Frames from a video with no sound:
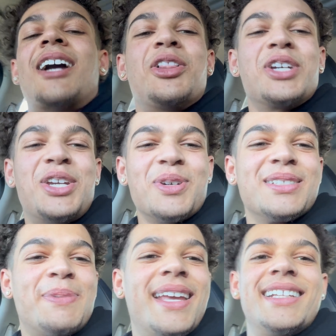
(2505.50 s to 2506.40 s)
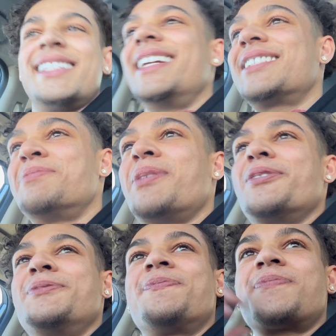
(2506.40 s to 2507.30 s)
I look, you wasn't paying attention, bro.
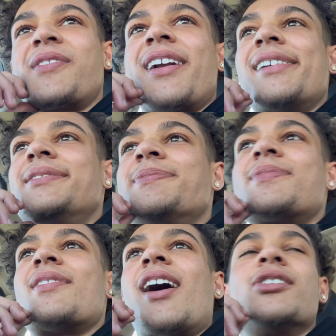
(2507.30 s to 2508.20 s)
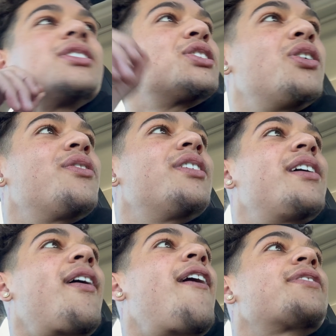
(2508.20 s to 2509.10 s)
I was looking over
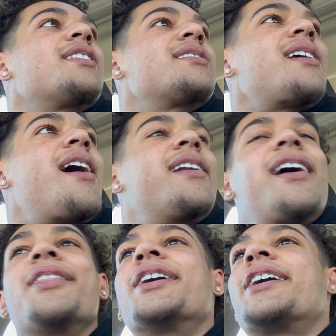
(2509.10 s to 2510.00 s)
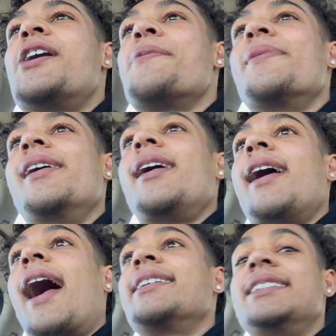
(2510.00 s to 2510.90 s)
off to the side and I look up.
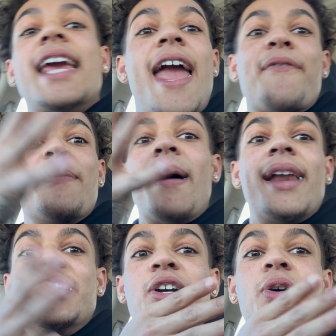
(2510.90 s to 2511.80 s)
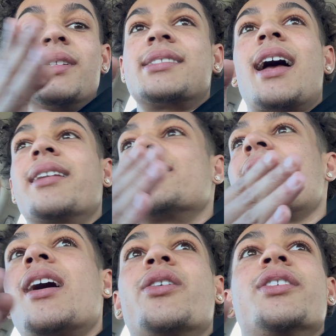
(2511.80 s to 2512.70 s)
I see everybody going side to
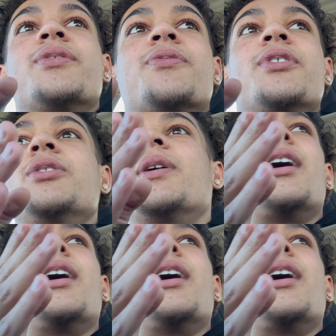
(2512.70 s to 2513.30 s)
side on this freeway.